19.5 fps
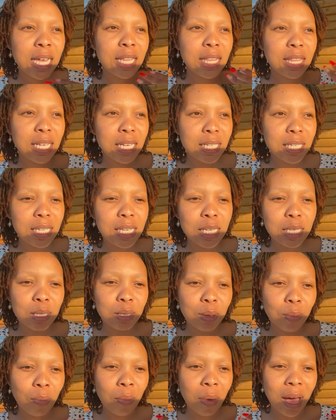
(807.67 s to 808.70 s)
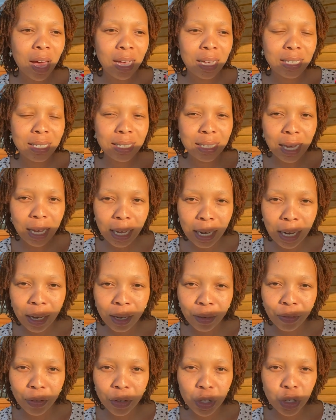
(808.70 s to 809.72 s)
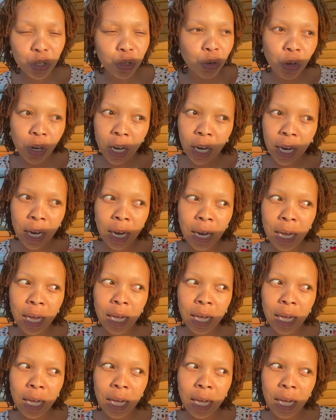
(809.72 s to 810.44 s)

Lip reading: this is my second anniversary.